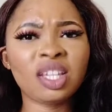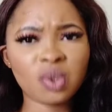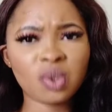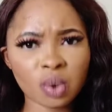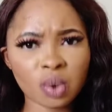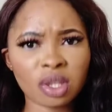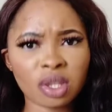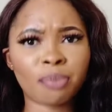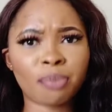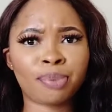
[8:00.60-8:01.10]

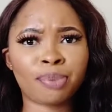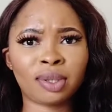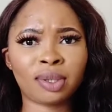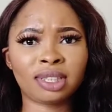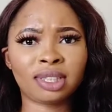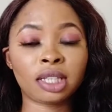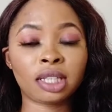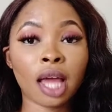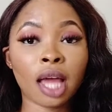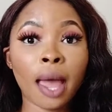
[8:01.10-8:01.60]
into the
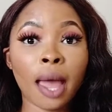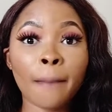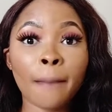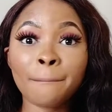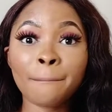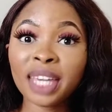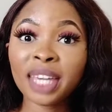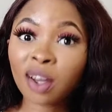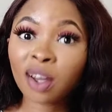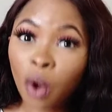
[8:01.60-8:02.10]
pond,
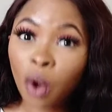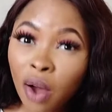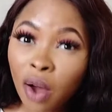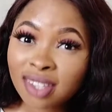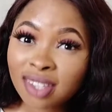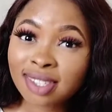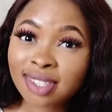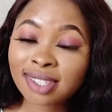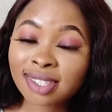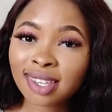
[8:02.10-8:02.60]

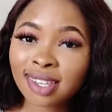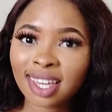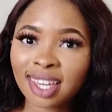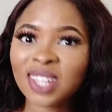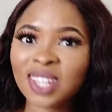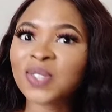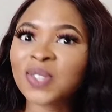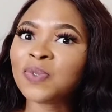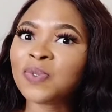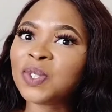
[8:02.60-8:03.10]
because
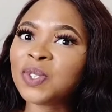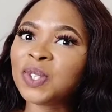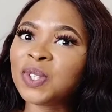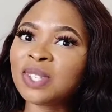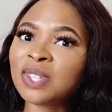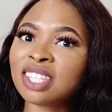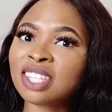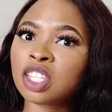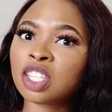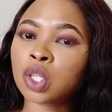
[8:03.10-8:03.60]
it
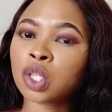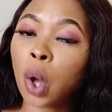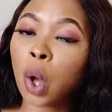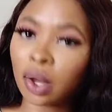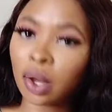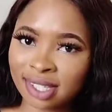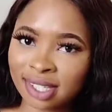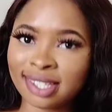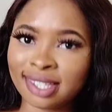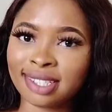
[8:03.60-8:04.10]
reduces
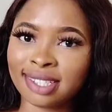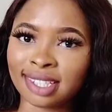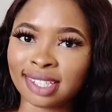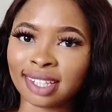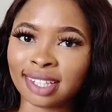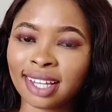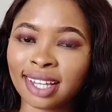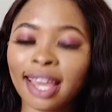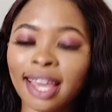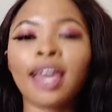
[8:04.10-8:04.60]
oxygen.
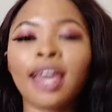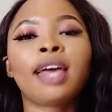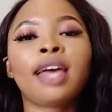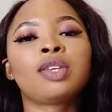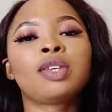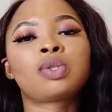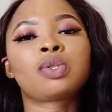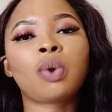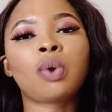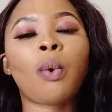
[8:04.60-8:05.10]

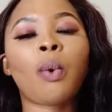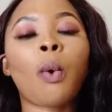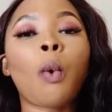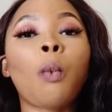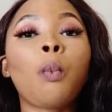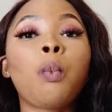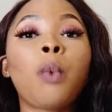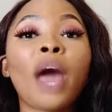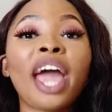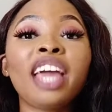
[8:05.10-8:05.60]
So
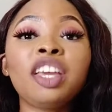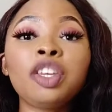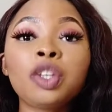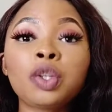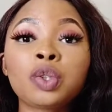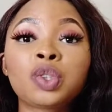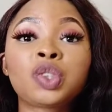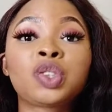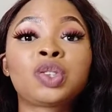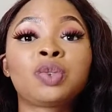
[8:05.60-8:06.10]
when
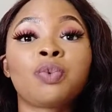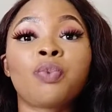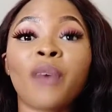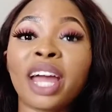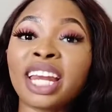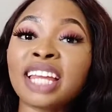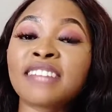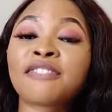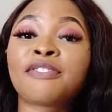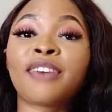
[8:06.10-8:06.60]

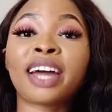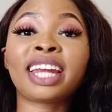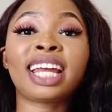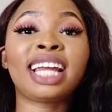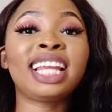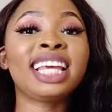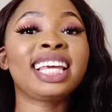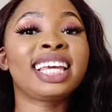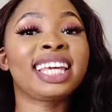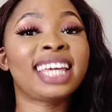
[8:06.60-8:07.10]
it
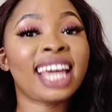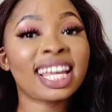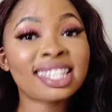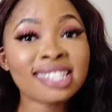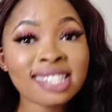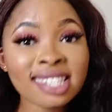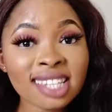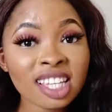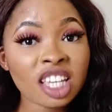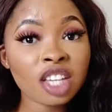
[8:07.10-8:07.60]
finally
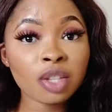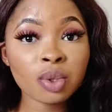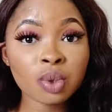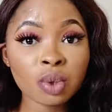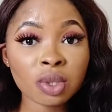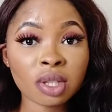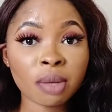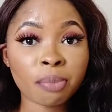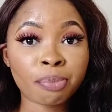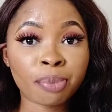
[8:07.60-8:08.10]
gets
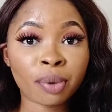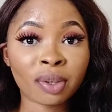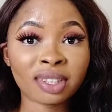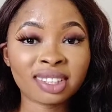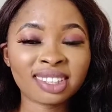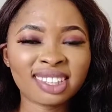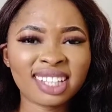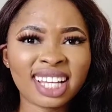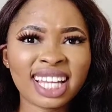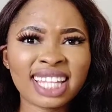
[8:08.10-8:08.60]
into the
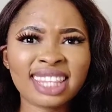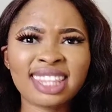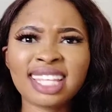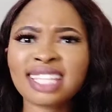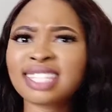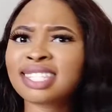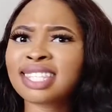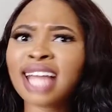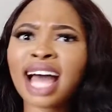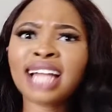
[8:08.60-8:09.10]
pond, they
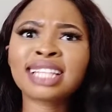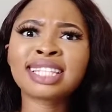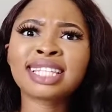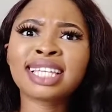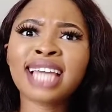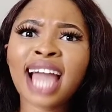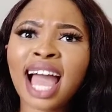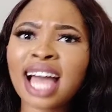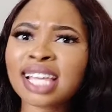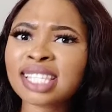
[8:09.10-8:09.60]
start
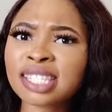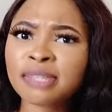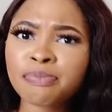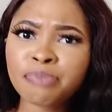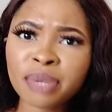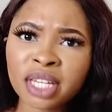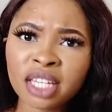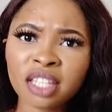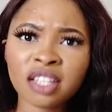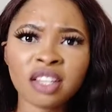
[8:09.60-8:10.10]

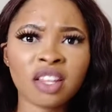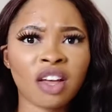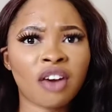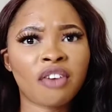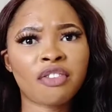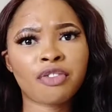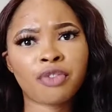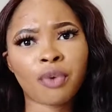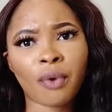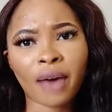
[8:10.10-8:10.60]
gasping
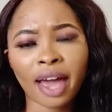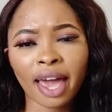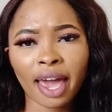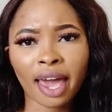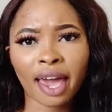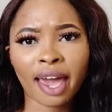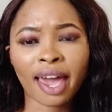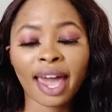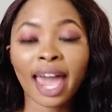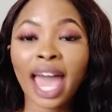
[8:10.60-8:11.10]
for
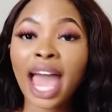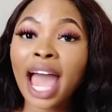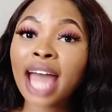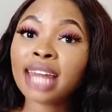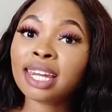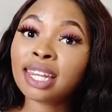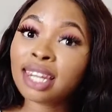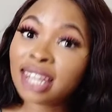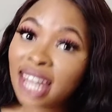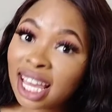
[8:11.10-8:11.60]
air,
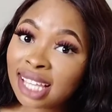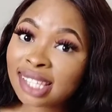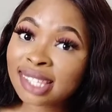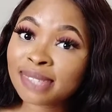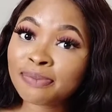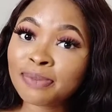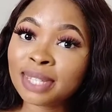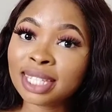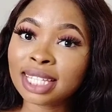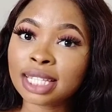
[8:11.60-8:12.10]
and the
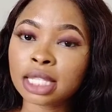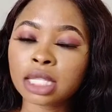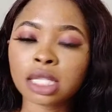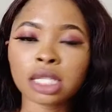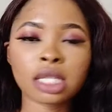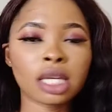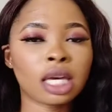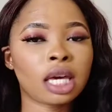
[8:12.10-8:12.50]
next minute